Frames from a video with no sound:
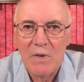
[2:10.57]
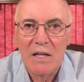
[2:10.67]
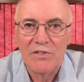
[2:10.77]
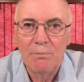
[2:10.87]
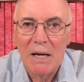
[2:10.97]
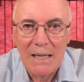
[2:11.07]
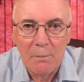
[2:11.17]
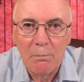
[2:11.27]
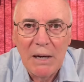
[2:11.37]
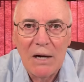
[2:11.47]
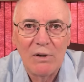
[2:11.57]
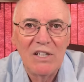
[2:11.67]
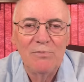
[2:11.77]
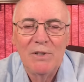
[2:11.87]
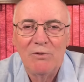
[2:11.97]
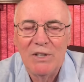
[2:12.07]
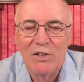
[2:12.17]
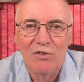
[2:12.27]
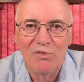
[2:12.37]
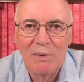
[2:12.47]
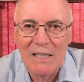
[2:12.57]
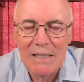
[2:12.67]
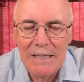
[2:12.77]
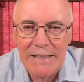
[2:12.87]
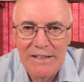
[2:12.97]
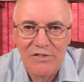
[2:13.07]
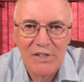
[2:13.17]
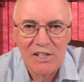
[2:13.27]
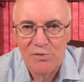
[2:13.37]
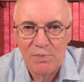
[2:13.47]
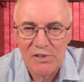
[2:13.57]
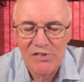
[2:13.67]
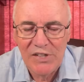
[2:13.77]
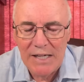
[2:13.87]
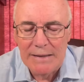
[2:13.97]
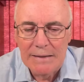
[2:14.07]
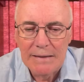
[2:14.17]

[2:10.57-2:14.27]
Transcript: Its buying power has been reduced by 96%.